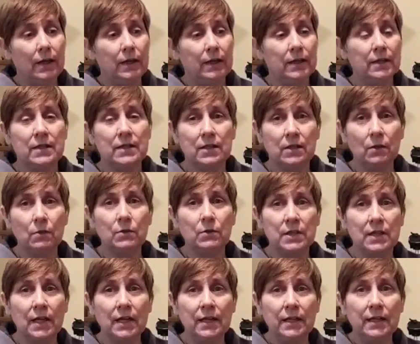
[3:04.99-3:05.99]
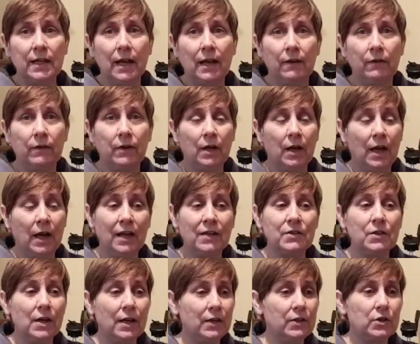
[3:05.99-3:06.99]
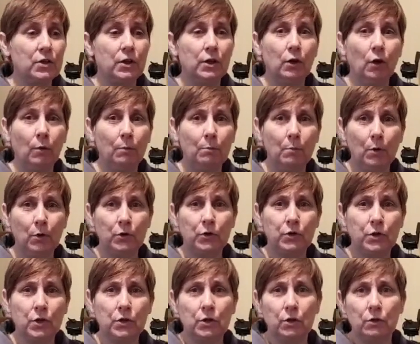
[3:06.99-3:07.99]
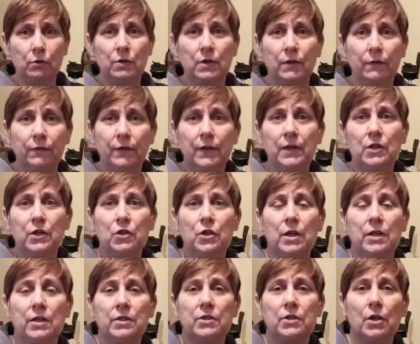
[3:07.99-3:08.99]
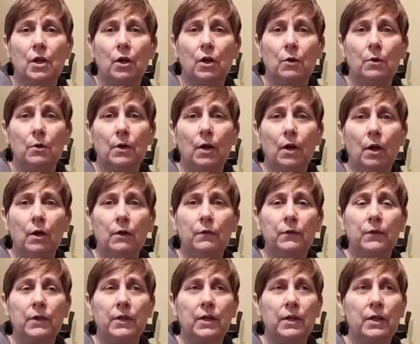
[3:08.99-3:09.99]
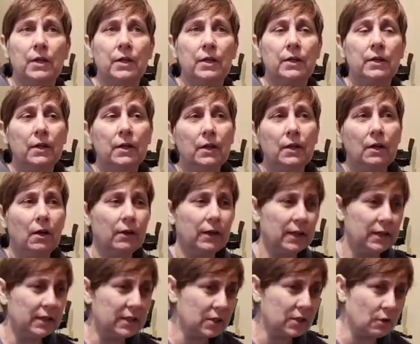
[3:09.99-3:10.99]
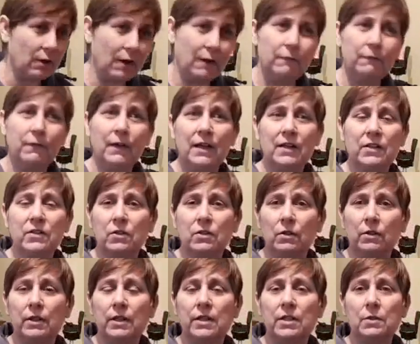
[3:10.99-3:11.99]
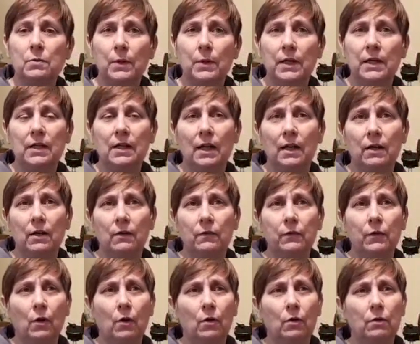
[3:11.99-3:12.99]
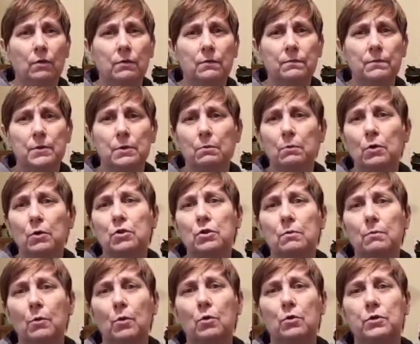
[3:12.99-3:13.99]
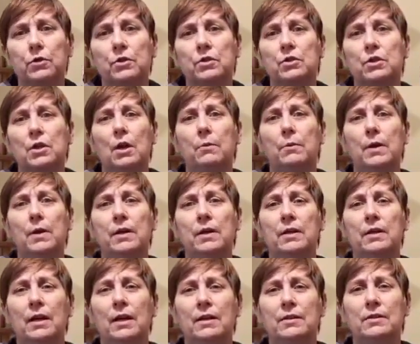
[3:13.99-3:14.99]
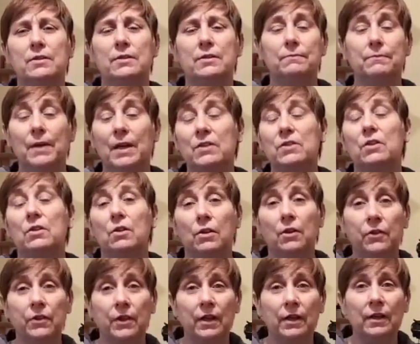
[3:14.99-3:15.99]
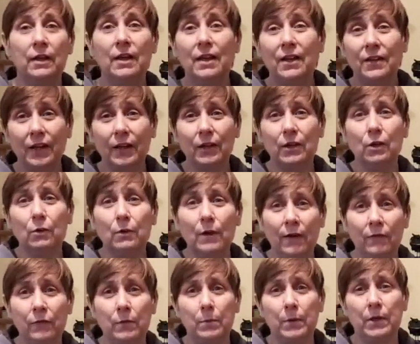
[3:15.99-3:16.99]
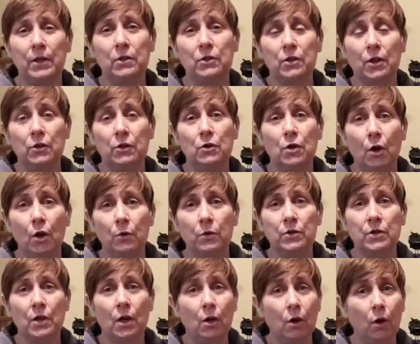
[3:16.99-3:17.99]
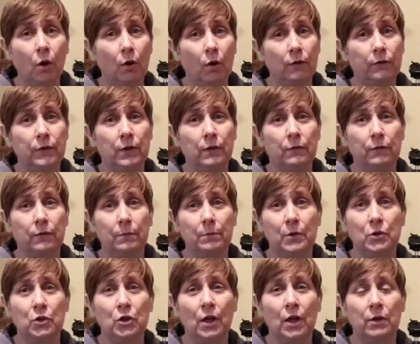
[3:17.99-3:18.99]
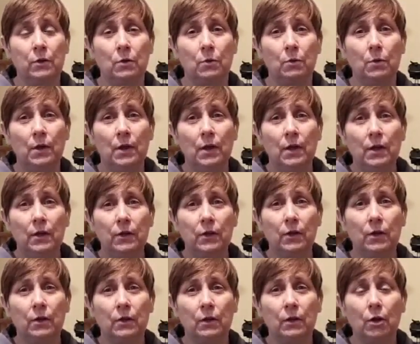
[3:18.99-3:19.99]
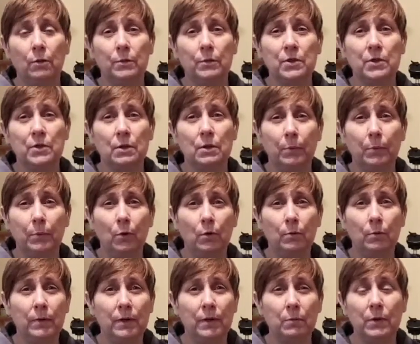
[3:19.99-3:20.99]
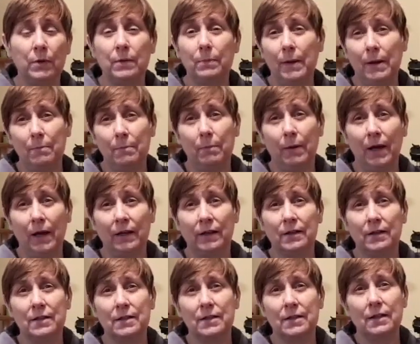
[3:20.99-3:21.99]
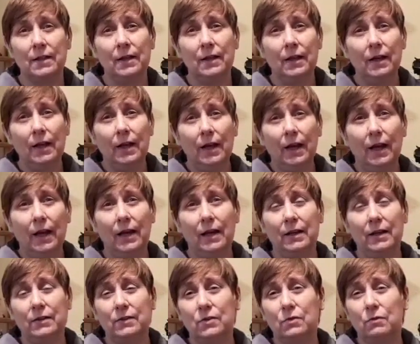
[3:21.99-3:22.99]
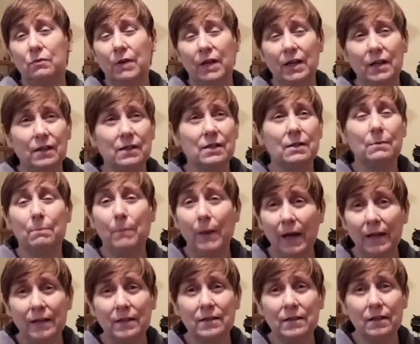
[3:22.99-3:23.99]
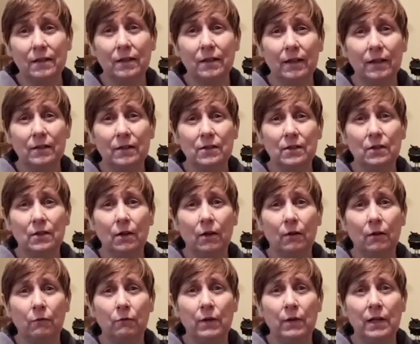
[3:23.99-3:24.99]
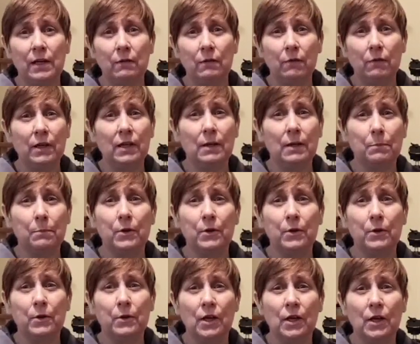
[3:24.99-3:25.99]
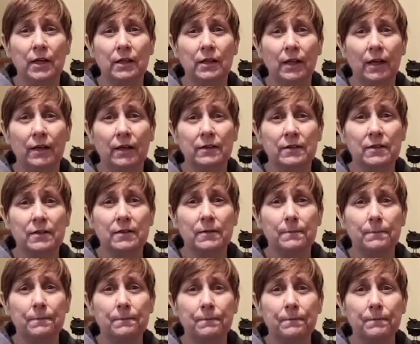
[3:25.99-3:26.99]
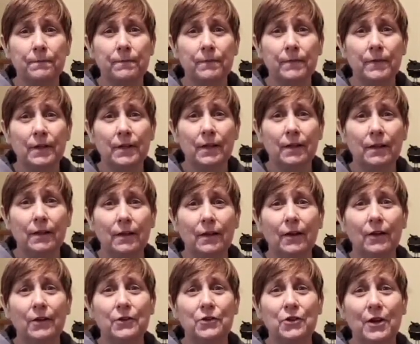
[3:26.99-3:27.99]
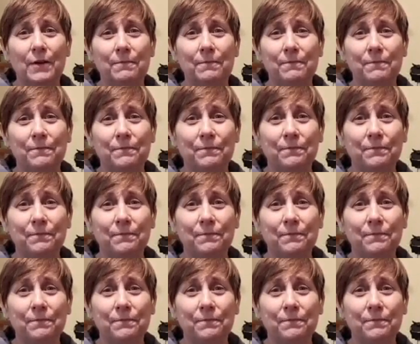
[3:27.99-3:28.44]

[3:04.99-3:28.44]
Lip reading: It's still sitting there. It hasn't actually got much to do to finish it. So over there, I'll get this craft fairs done this week, and I've got some custom orders going. And that's another thing. Thank you everybody, because I know there's a lot of you from the channel that come and support me with the pen blanks and rings and pens and things. You know, I really, really appreciate that. Hi, Jim.